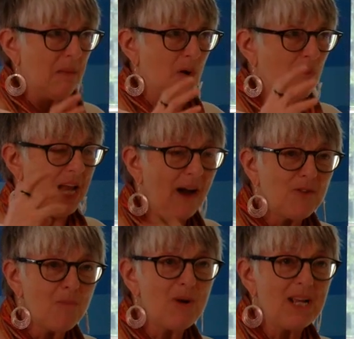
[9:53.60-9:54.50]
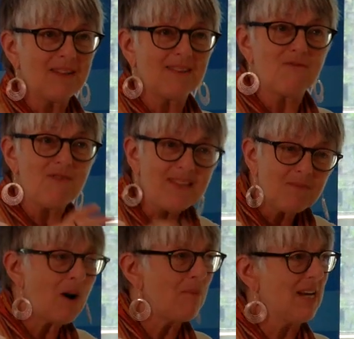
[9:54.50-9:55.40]
But we have to bring, the
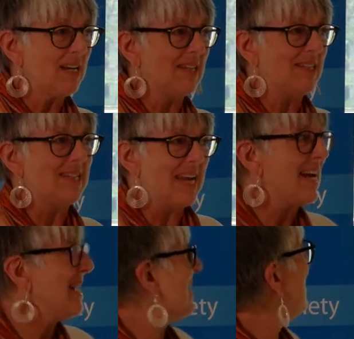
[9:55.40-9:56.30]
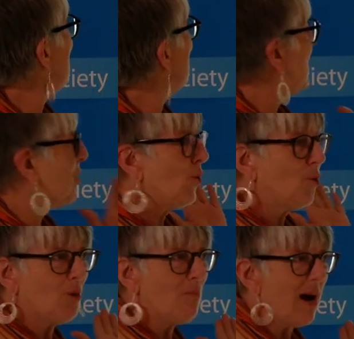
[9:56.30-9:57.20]
reason why we are here today is to
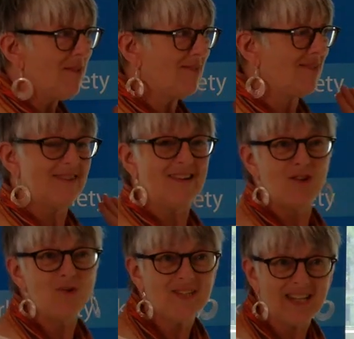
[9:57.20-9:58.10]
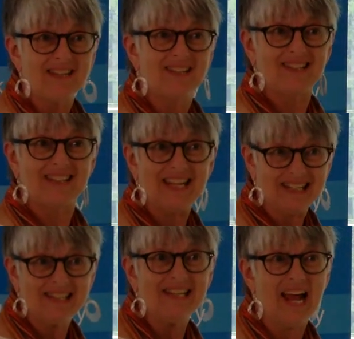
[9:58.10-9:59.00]
talk about using the
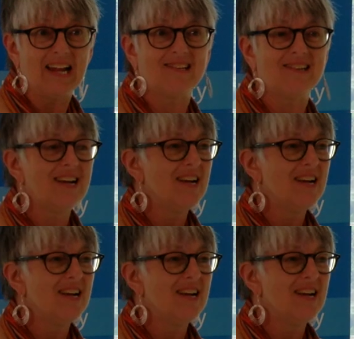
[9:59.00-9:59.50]
internet.